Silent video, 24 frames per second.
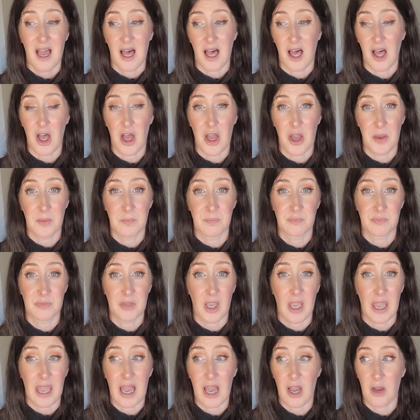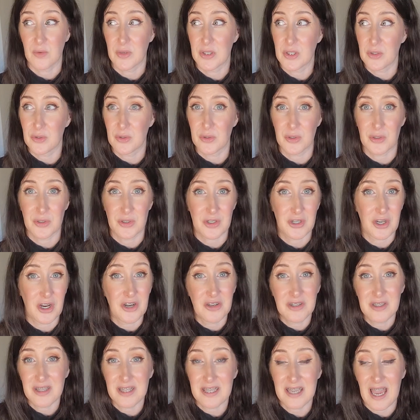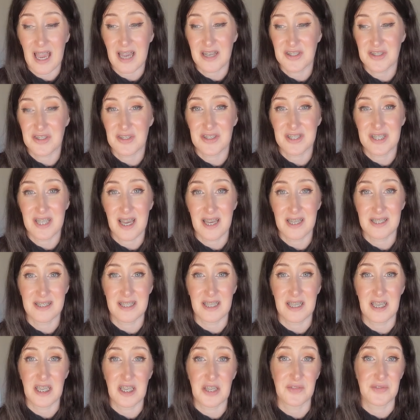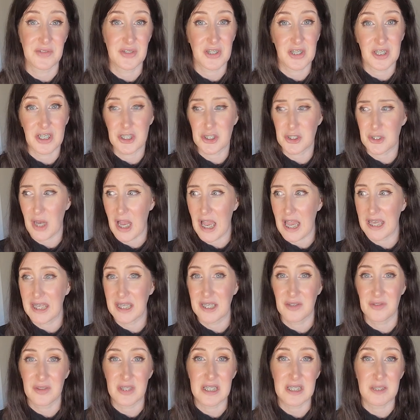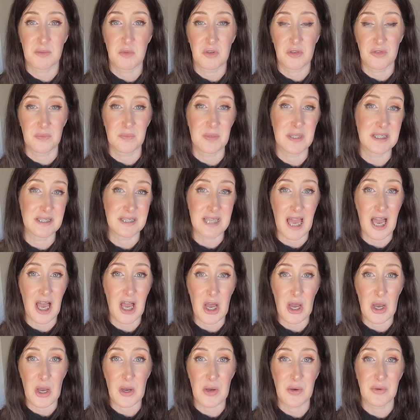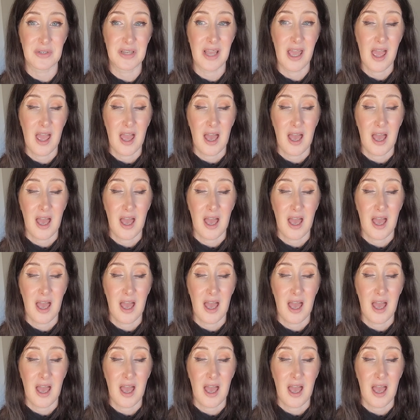how you're currently exercising, if you're gonna try any of these movements out,